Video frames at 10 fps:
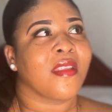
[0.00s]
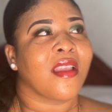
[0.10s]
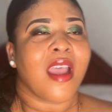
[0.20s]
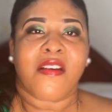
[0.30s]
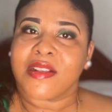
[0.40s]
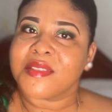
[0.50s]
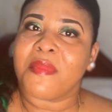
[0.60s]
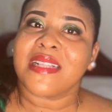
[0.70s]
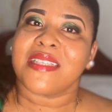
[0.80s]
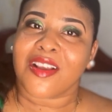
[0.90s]

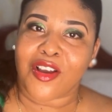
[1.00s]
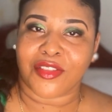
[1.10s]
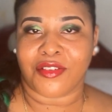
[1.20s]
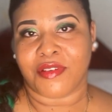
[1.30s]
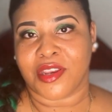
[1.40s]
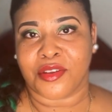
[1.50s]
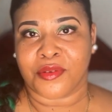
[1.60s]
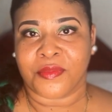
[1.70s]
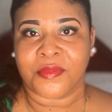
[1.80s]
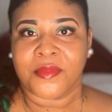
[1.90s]
charismatic on the radio.
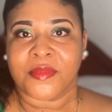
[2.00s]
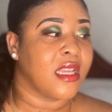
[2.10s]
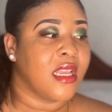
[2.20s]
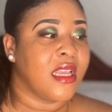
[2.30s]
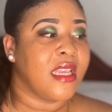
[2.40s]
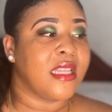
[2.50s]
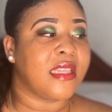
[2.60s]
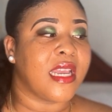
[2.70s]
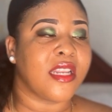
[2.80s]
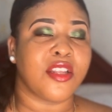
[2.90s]
He
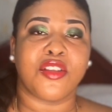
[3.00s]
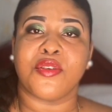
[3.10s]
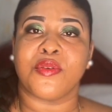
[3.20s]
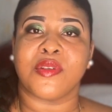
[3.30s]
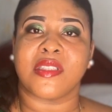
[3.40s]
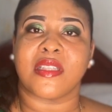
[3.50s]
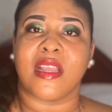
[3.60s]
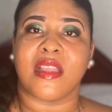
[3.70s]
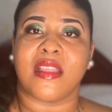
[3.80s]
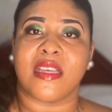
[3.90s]
then used
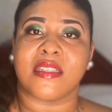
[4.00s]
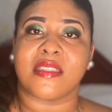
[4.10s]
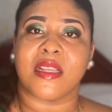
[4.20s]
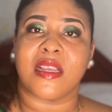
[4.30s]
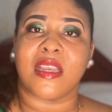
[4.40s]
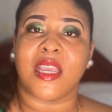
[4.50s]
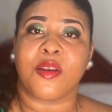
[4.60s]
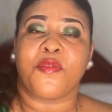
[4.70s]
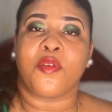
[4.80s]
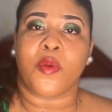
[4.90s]
this
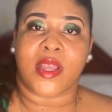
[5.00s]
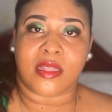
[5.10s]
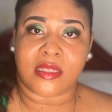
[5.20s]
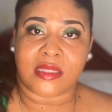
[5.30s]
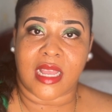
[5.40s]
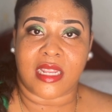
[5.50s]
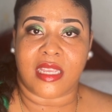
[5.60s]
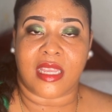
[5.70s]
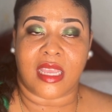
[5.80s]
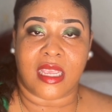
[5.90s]
influence that he
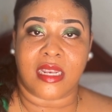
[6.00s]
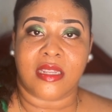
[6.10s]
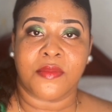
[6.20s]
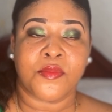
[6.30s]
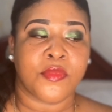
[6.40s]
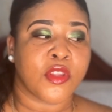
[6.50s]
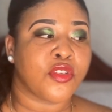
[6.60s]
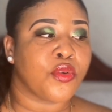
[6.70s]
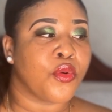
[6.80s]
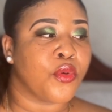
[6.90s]
gained
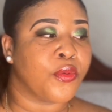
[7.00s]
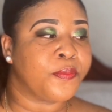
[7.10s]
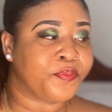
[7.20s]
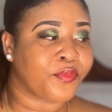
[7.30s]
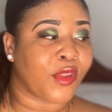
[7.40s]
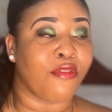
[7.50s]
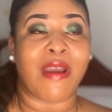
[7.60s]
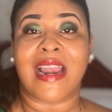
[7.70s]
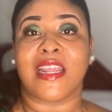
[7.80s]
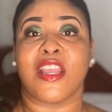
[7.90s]
to
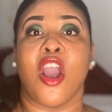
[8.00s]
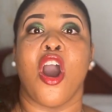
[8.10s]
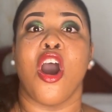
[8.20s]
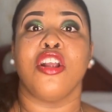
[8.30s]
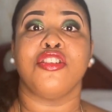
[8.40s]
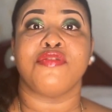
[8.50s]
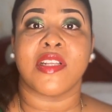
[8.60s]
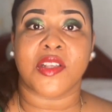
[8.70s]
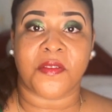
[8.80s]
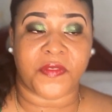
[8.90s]
rally
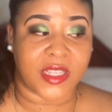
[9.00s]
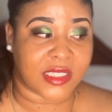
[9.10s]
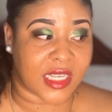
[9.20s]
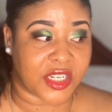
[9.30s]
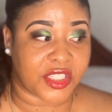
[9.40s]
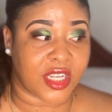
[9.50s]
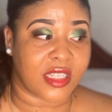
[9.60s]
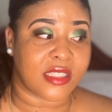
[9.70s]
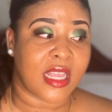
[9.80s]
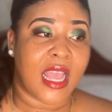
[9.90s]
hundreds of
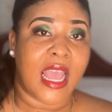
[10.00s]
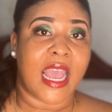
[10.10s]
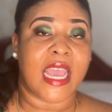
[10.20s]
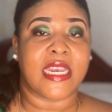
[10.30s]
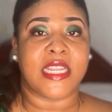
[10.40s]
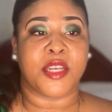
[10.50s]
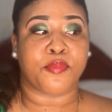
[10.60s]
intentions and lead